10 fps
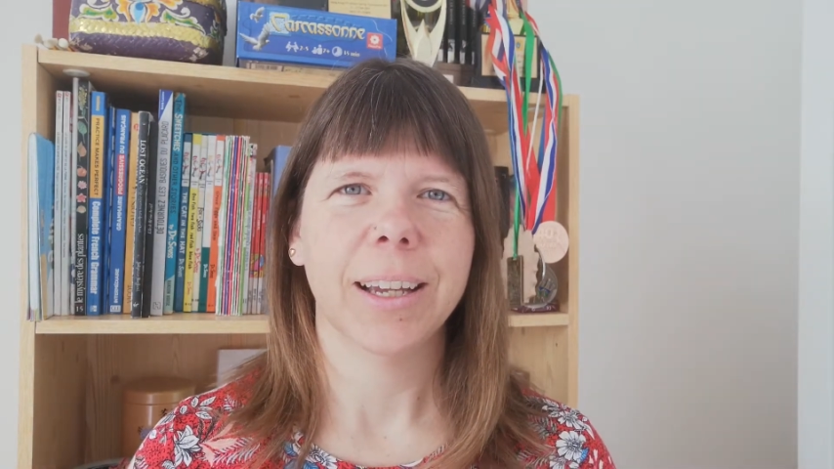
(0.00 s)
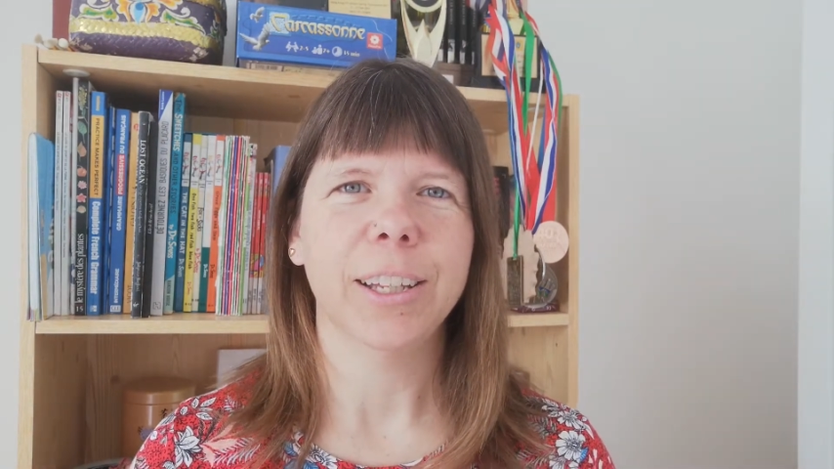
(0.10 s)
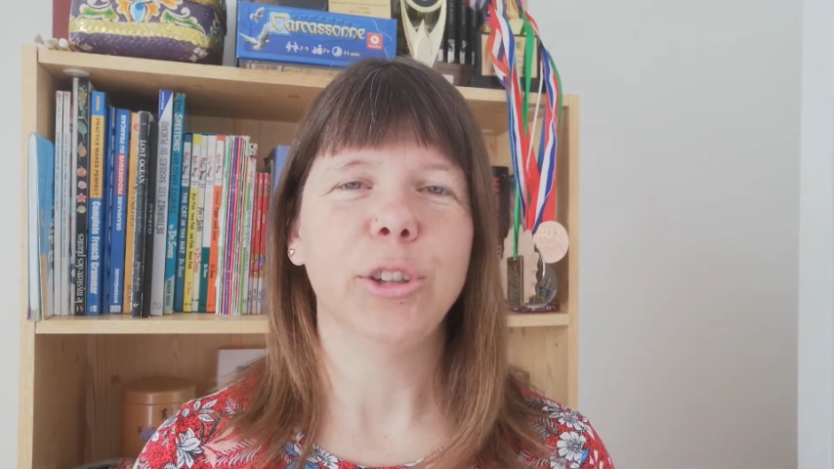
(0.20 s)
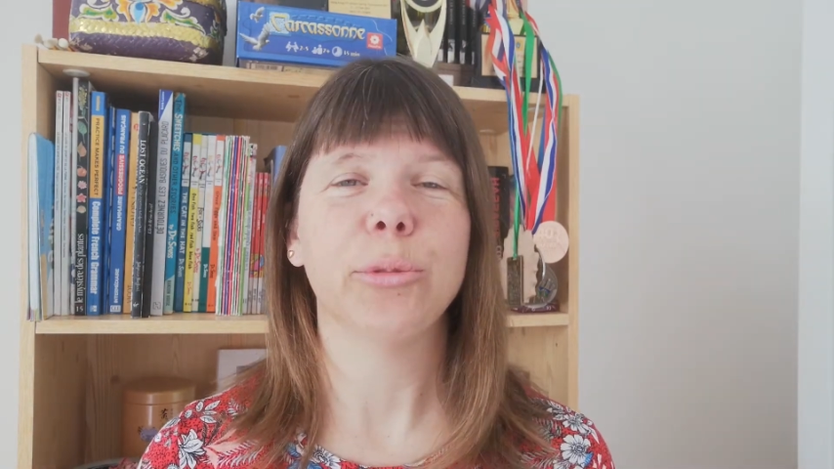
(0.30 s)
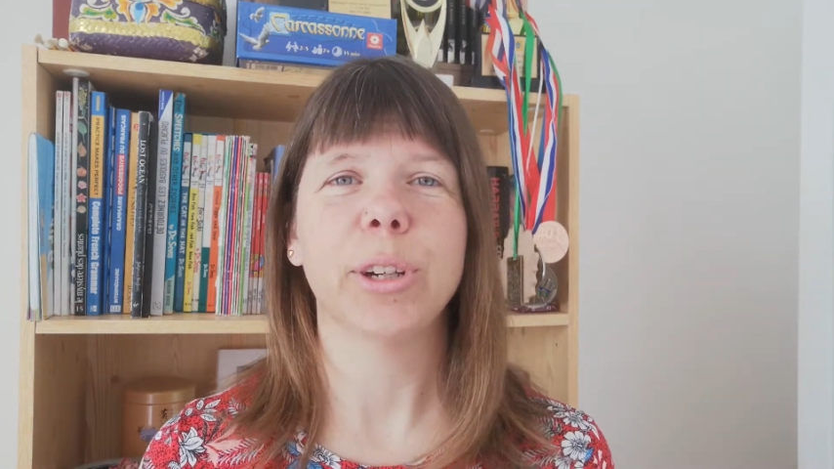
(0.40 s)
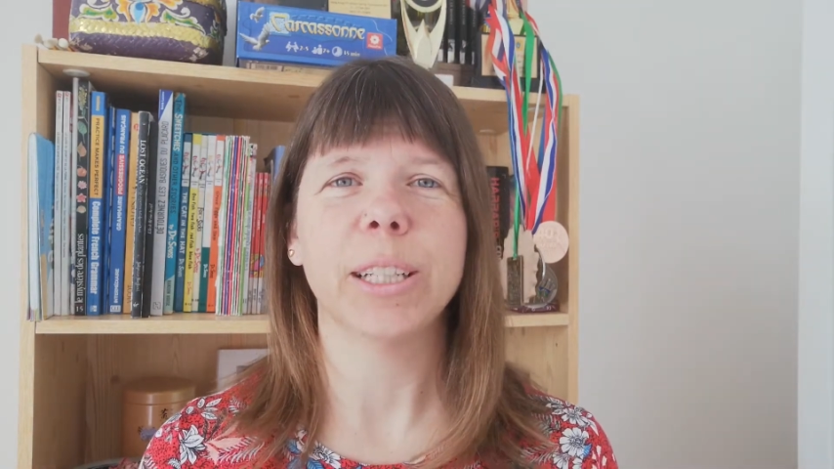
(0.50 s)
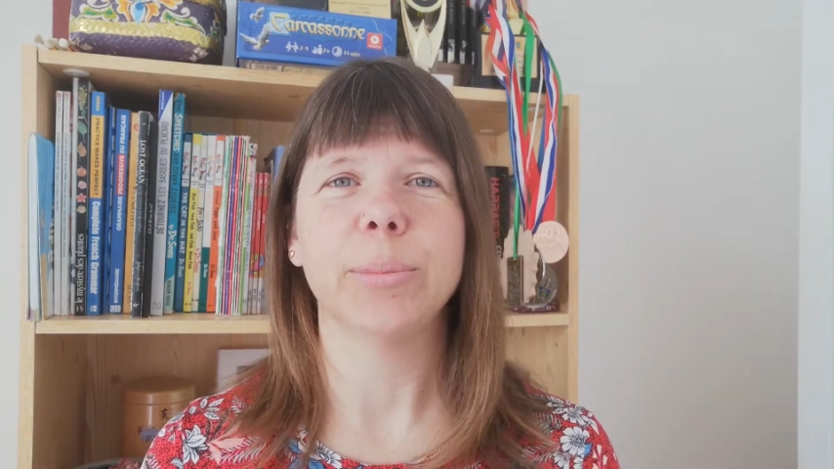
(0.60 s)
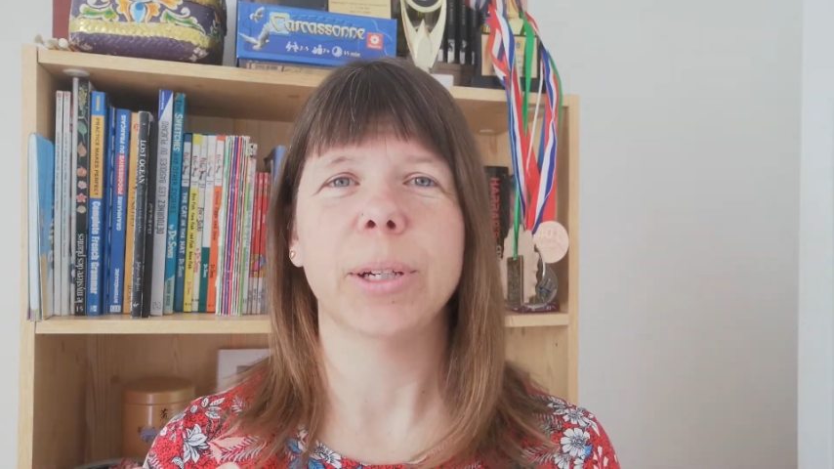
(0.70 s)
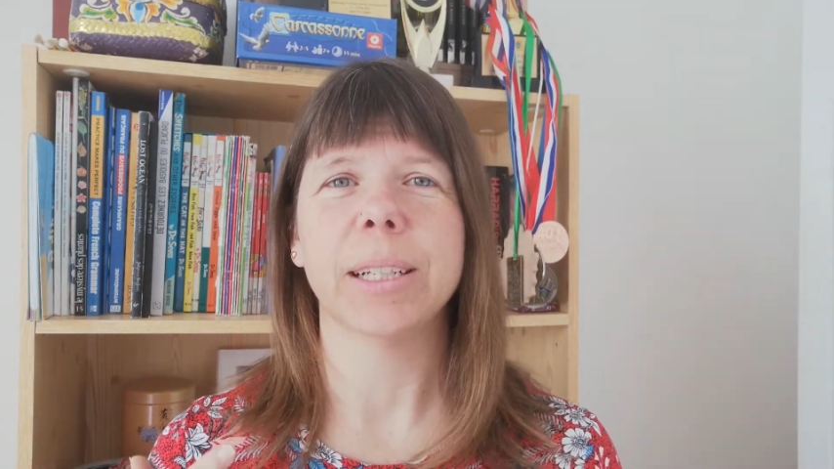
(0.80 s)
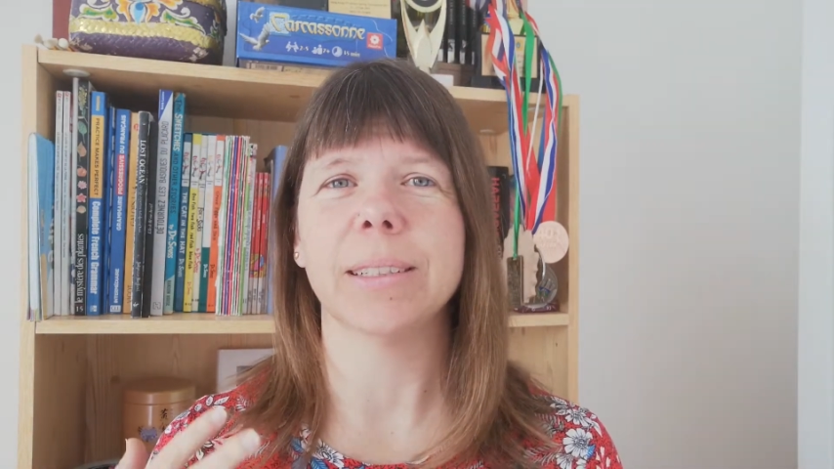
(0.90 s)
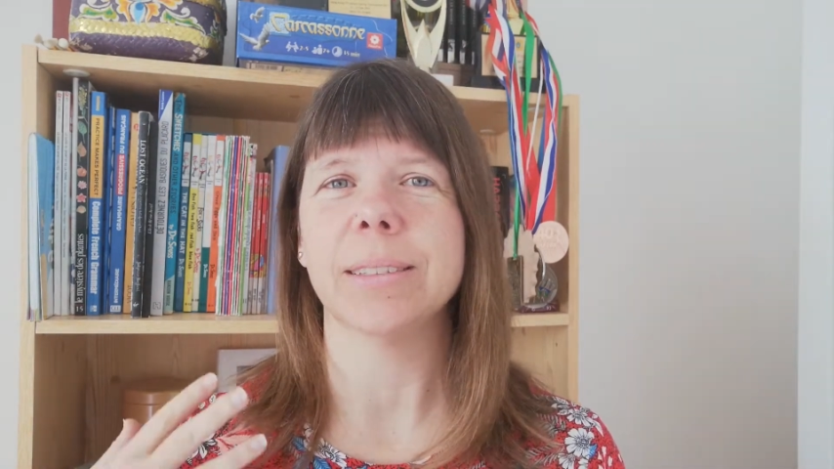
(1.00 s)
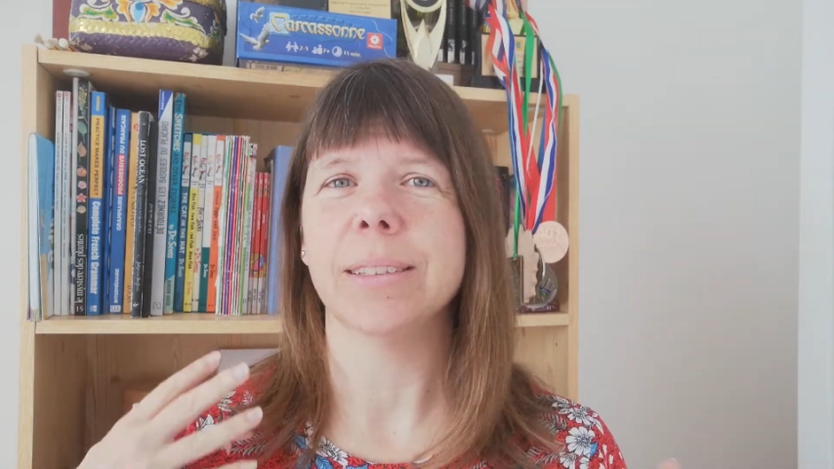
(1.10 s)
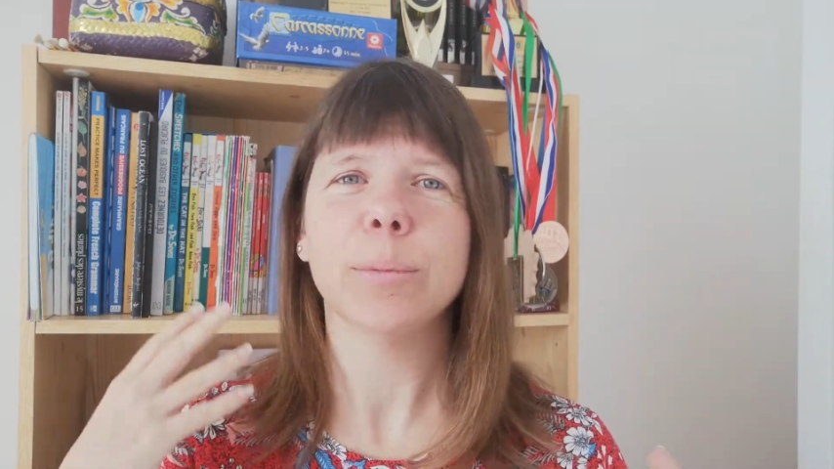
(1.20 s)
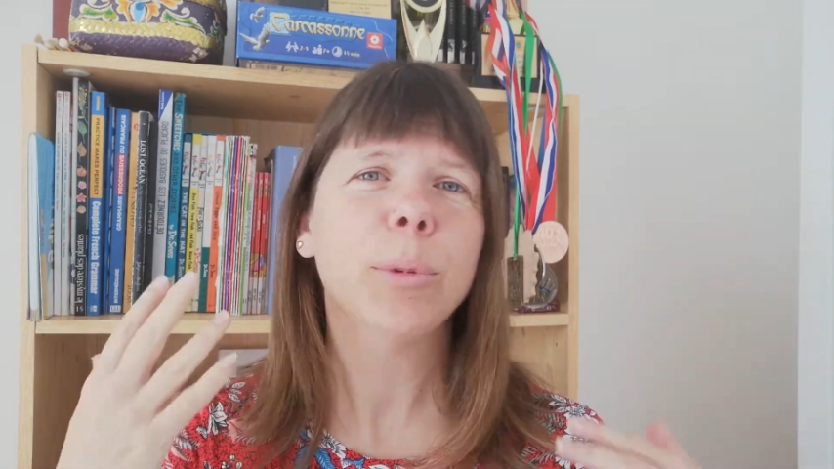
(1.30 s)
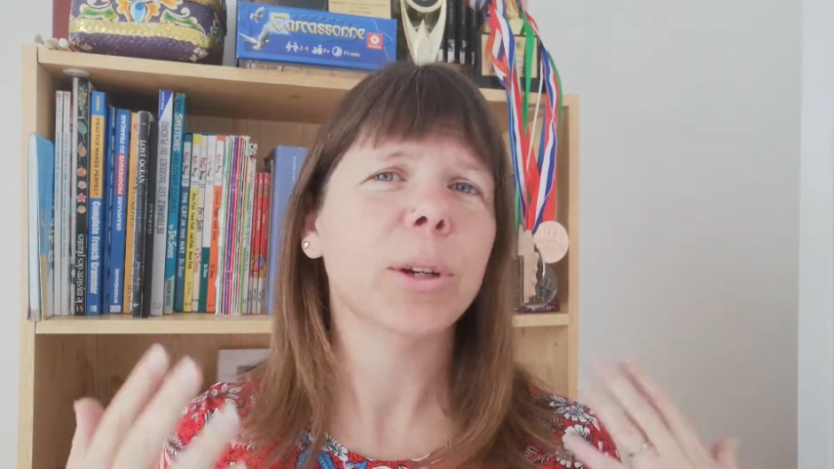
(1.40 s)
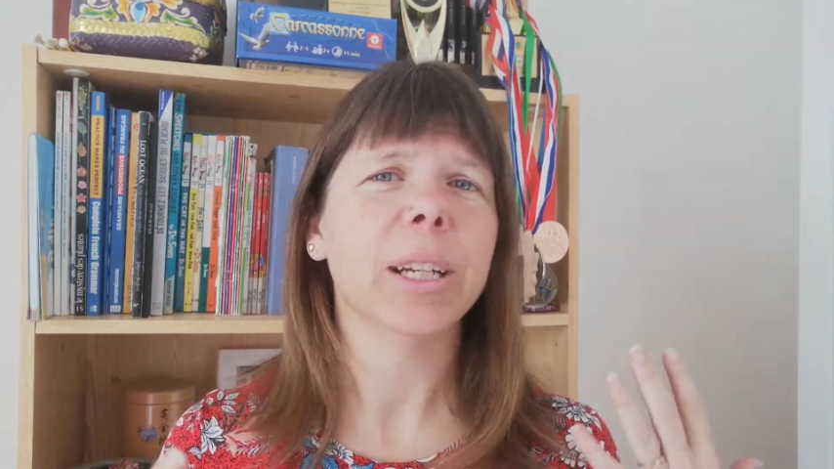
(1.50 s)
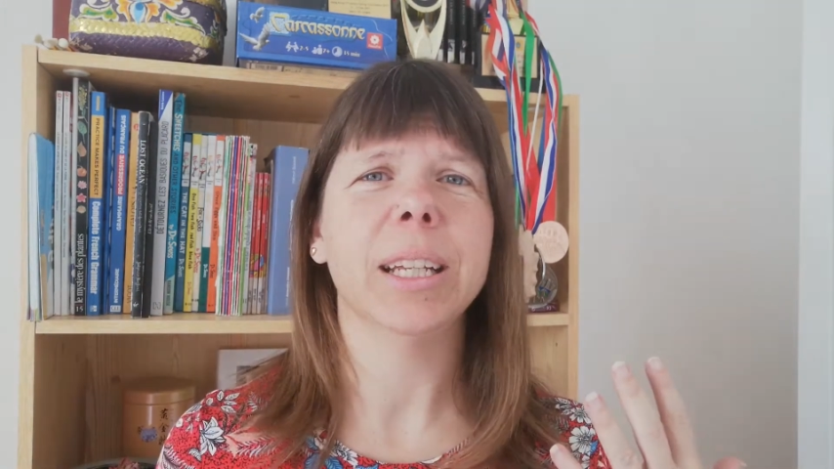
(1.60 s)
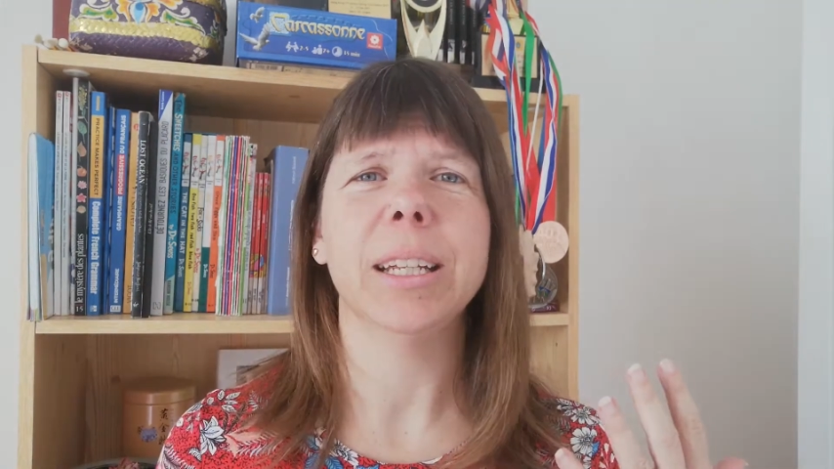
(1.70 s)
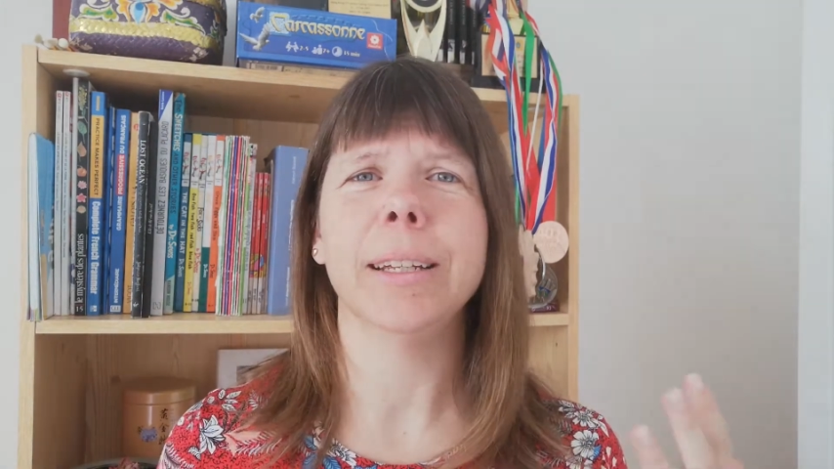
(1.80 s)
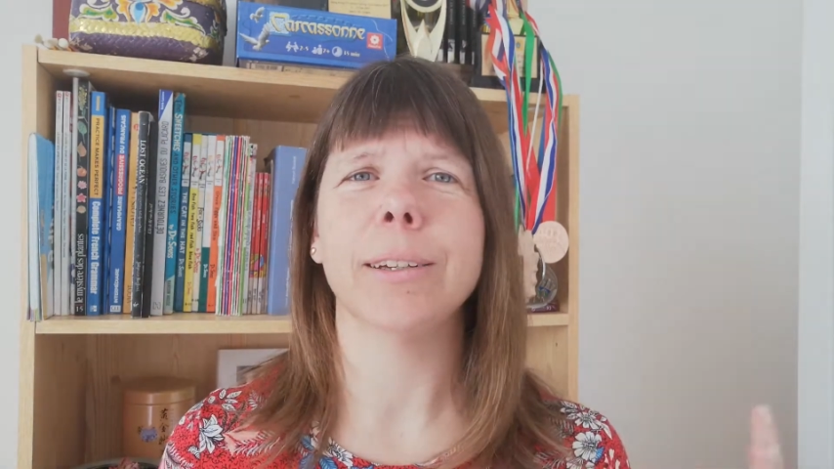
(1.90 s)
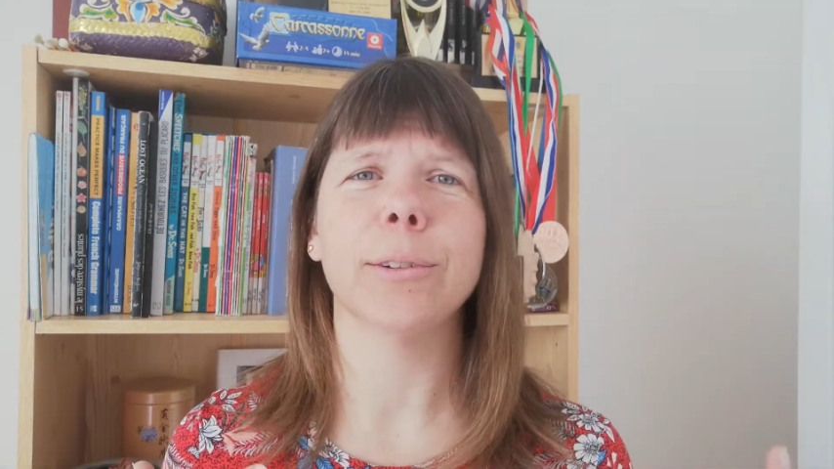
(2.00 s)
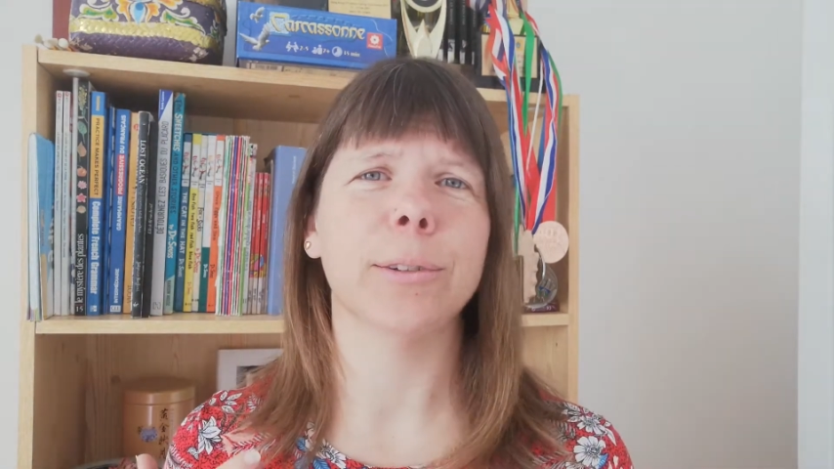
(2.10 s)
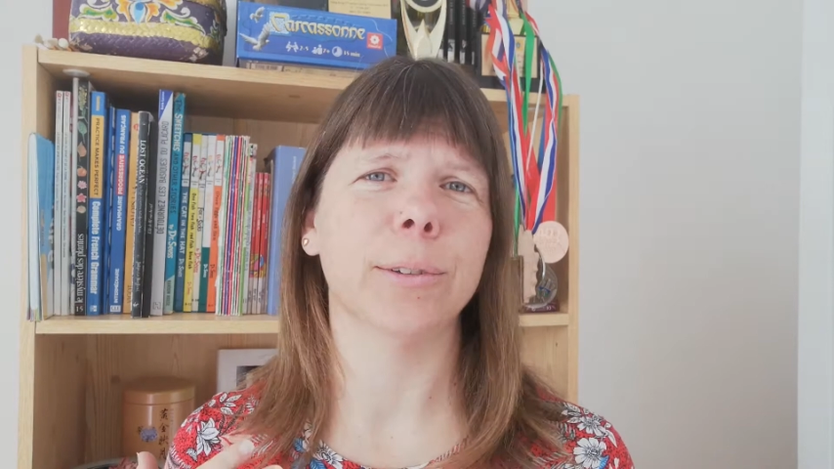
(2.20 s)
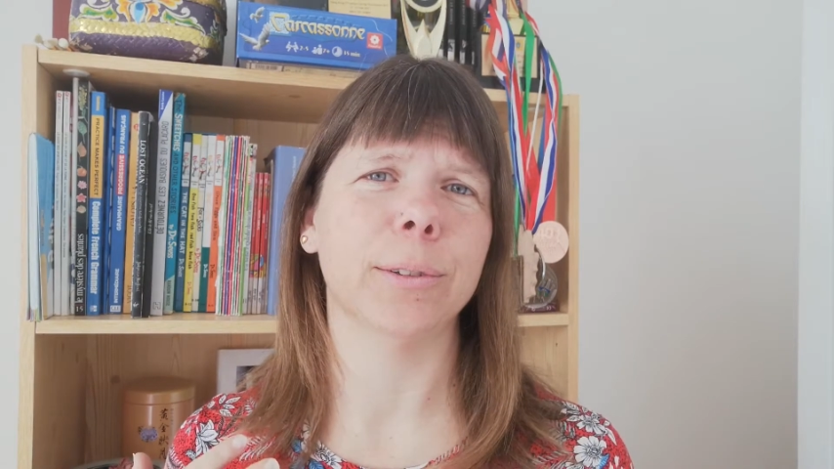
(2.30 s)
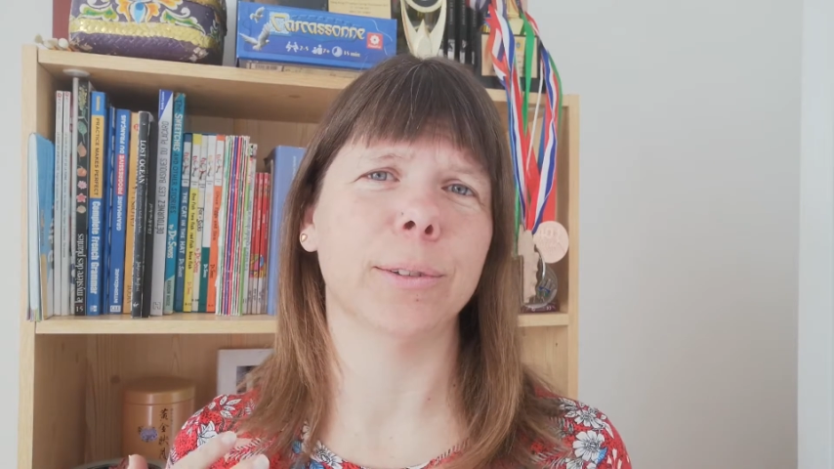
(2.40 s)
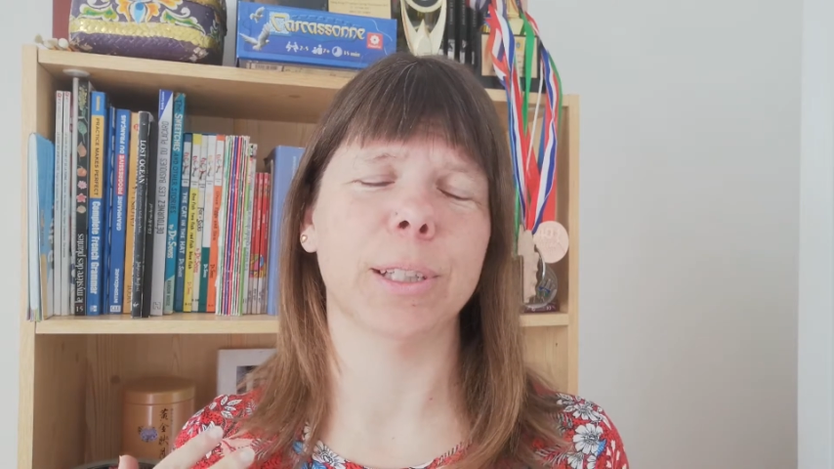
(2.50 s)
And you forgot to practice this morning or